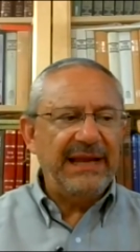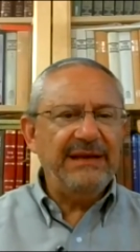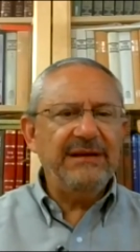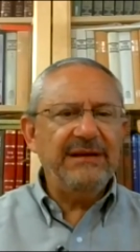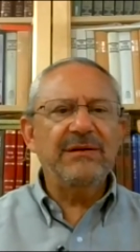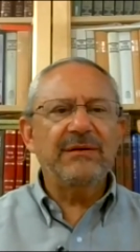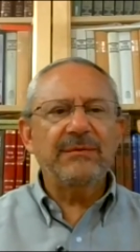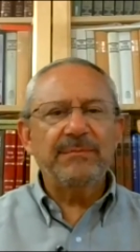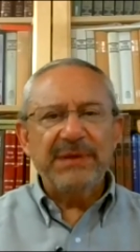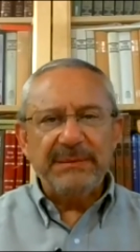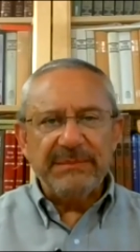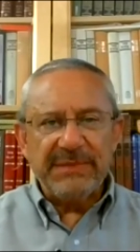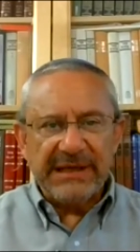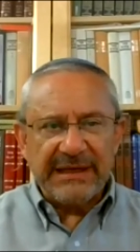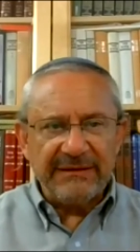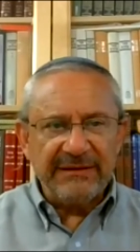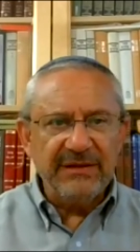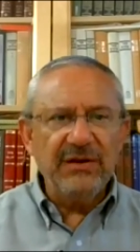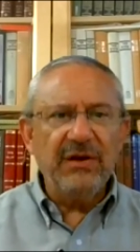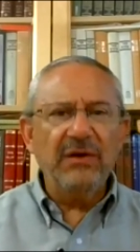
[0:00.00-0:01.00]
And people
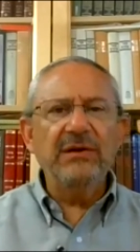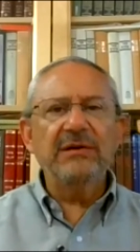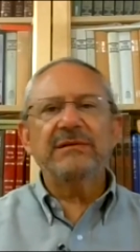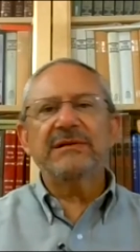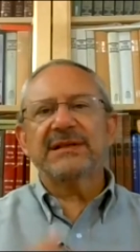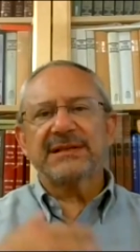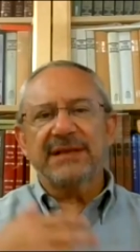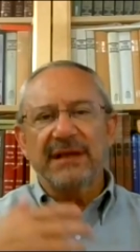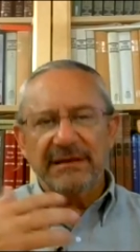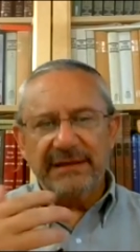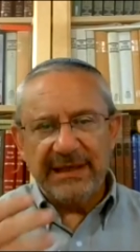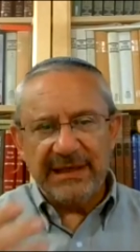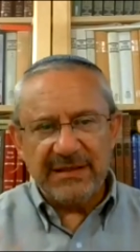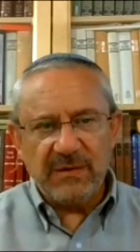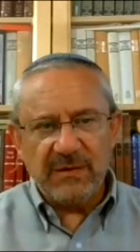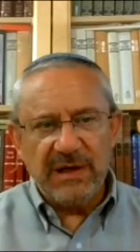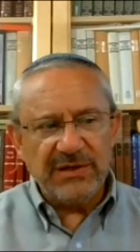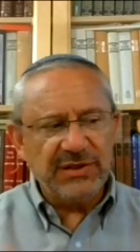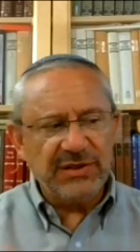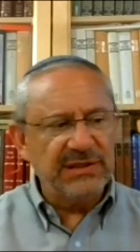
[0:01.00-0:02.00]
get to know you, they start to
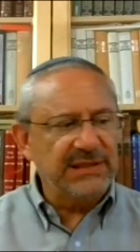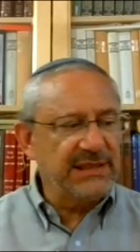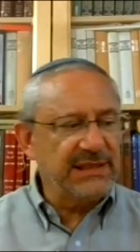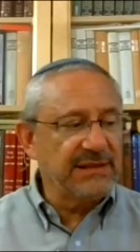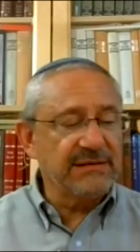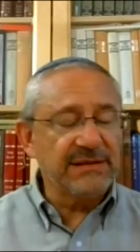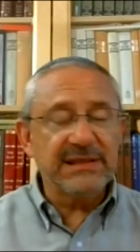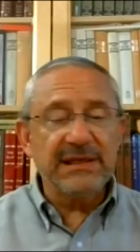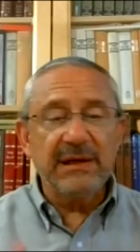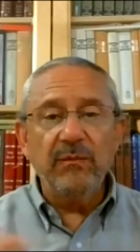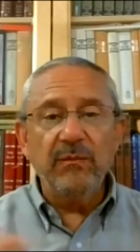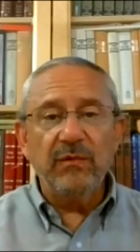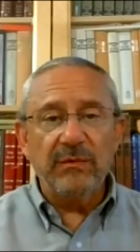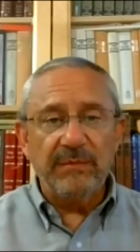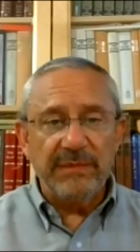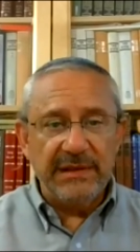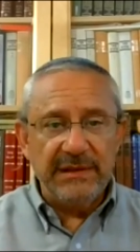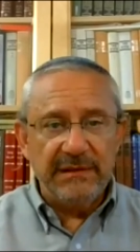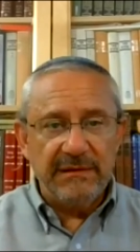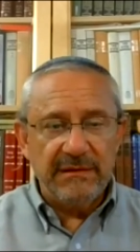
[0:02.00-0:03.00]
ask questions. And there's some
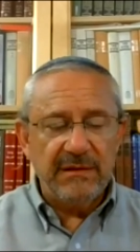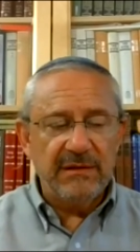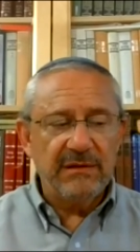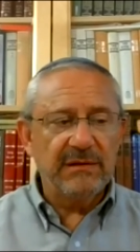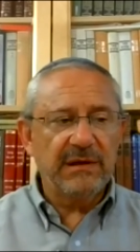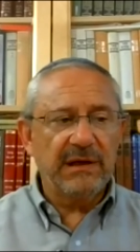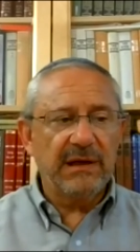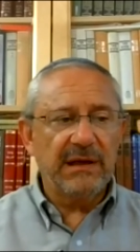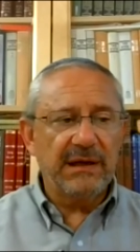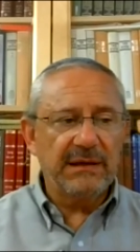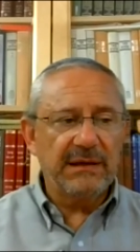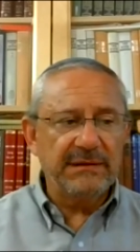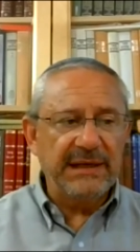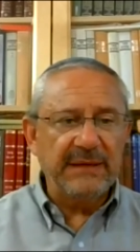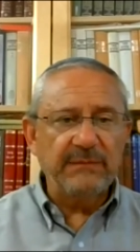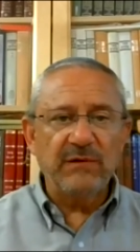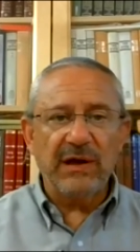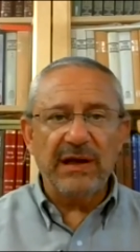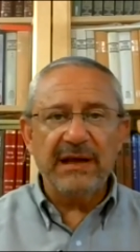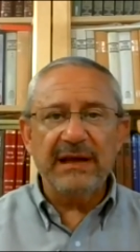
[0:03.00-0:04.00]
woman
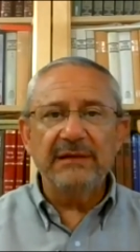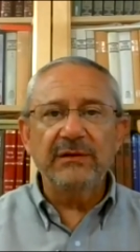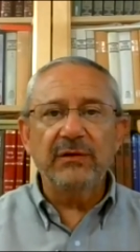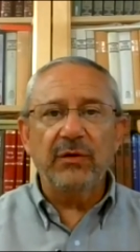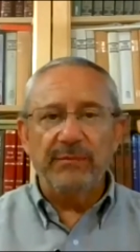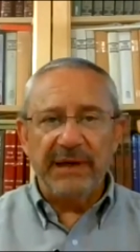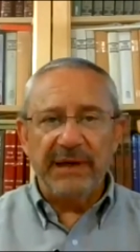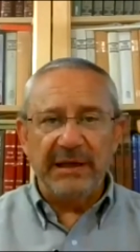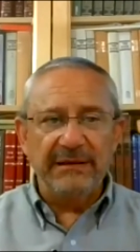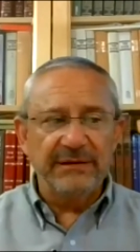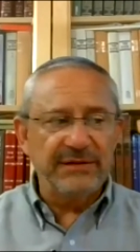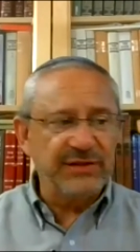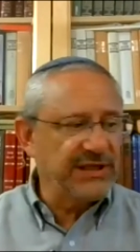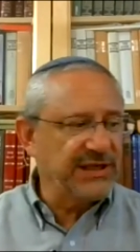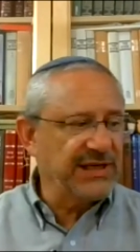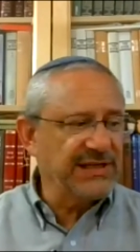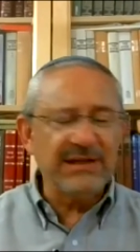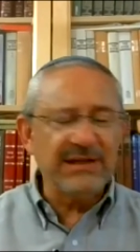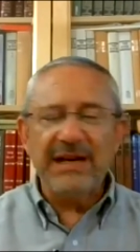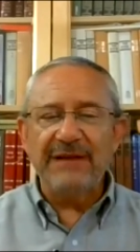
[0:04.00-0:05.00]
named Rachel Lobel, and
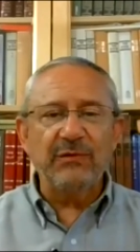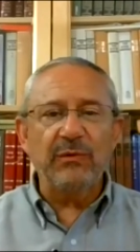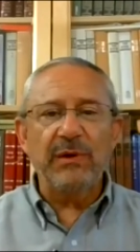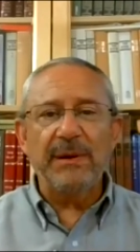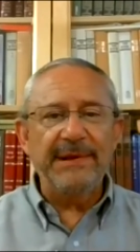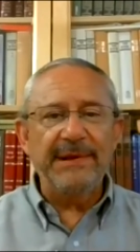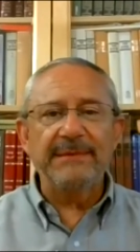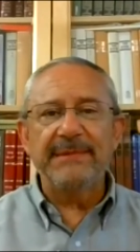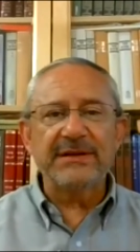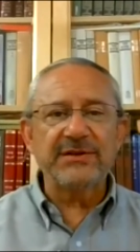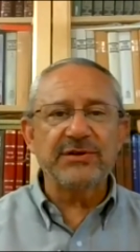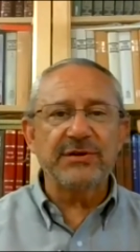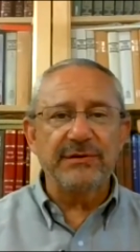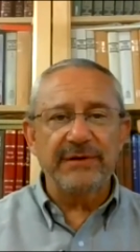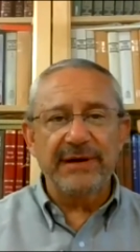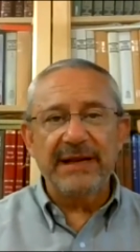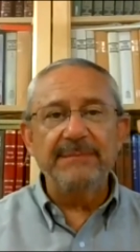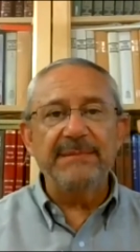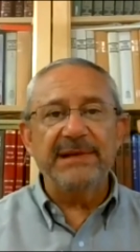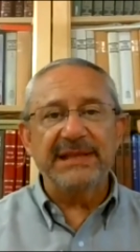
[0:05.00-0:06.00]
she doesn't ever want me to mention
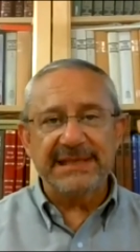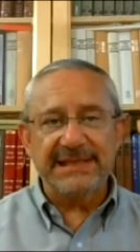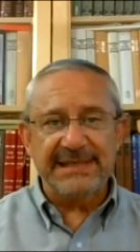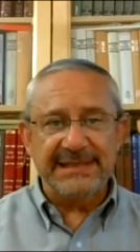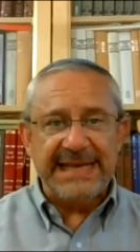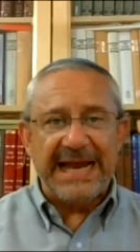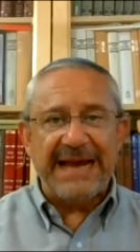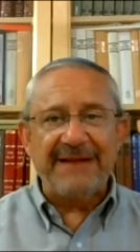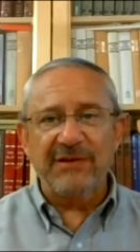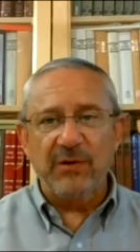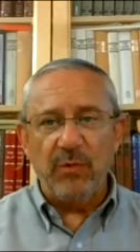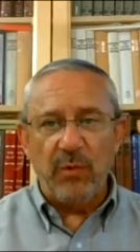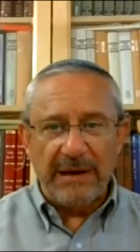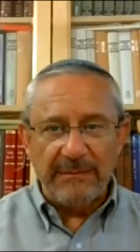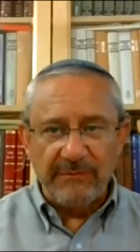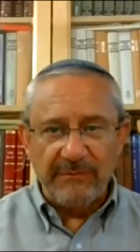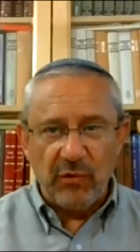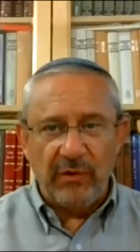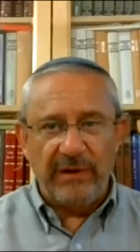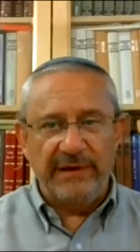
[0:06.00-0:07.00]
her name, but that's who
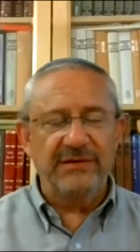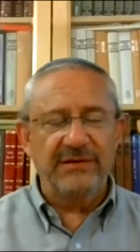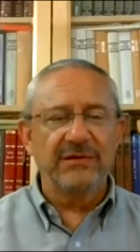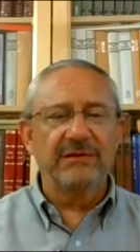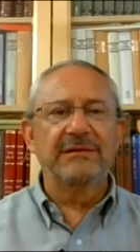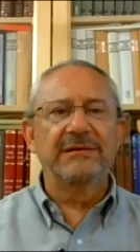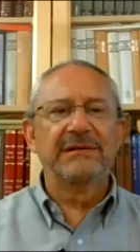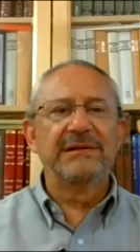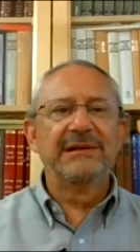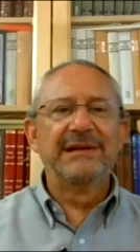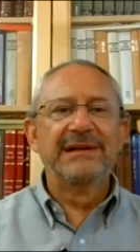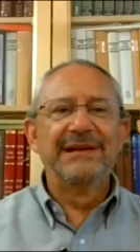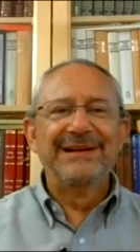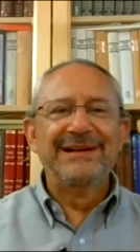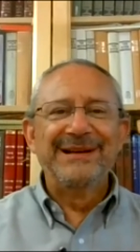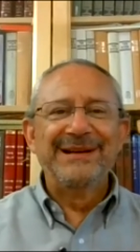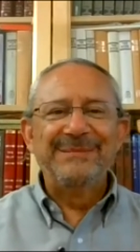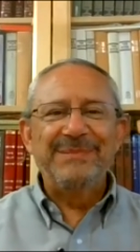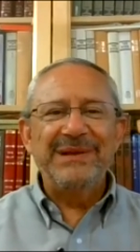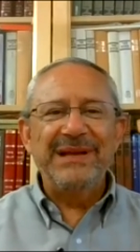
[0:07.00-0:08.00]
I'm going to,
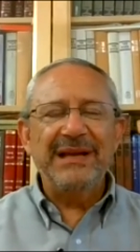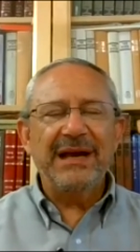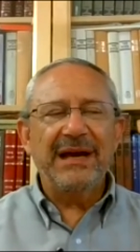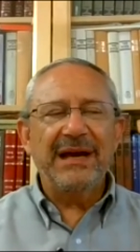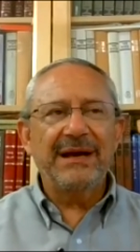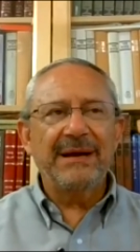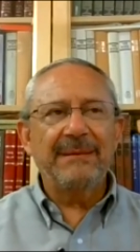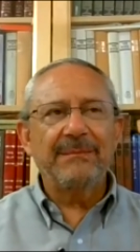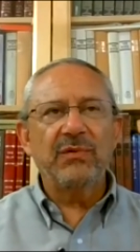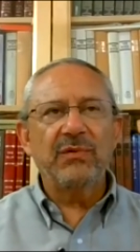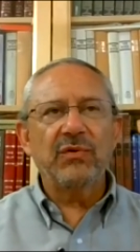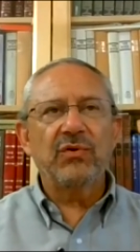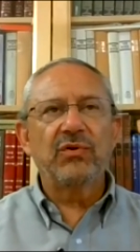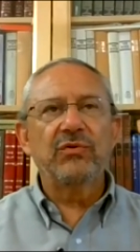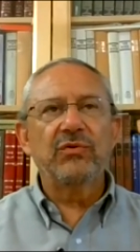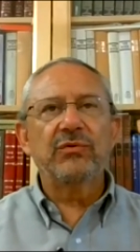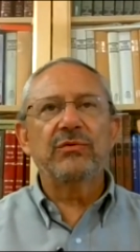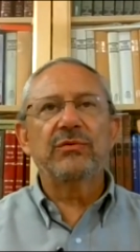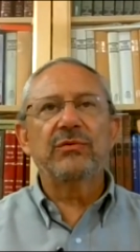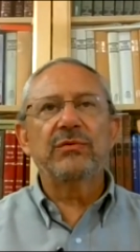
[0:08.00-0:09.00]

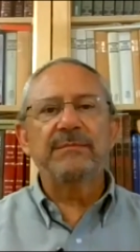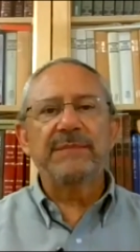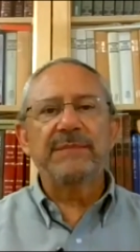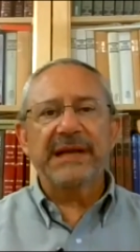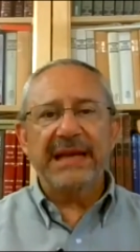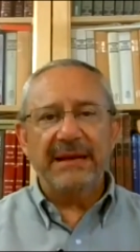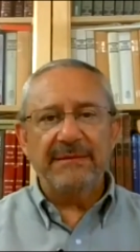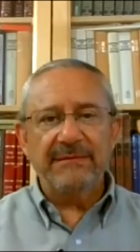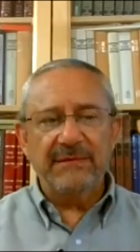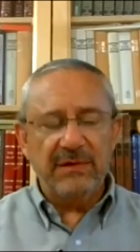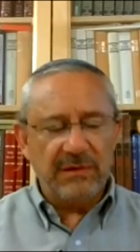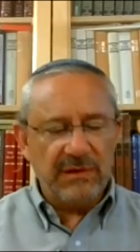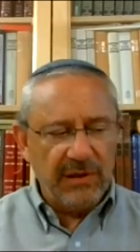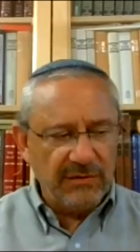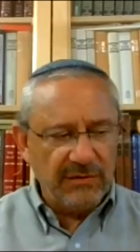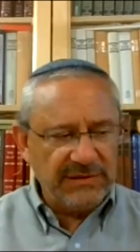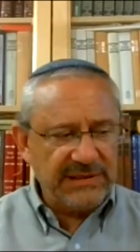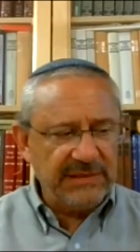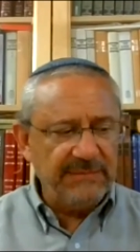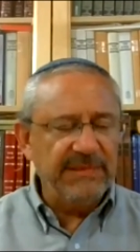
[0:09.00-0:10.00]
who became
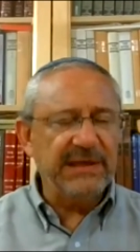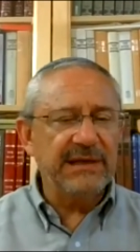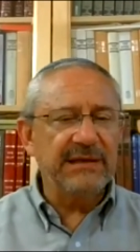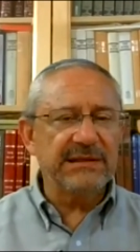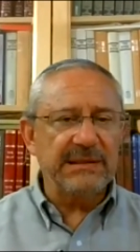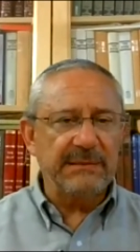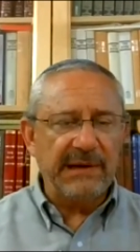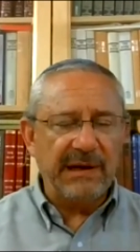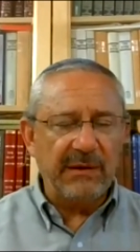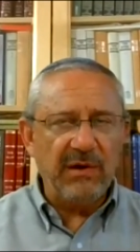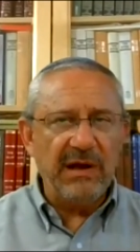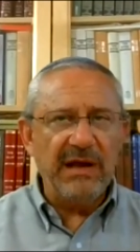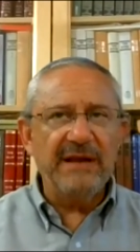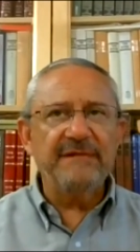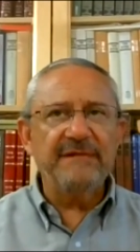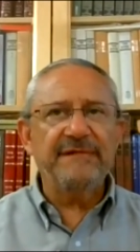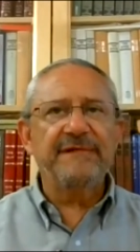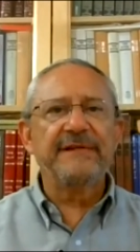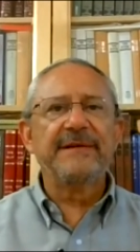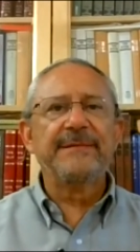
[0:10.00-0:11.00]
close to me and to my
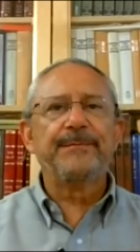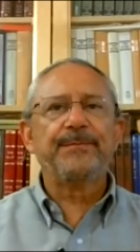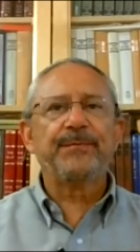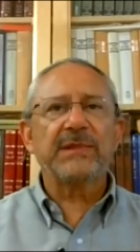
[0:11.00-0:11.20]
wife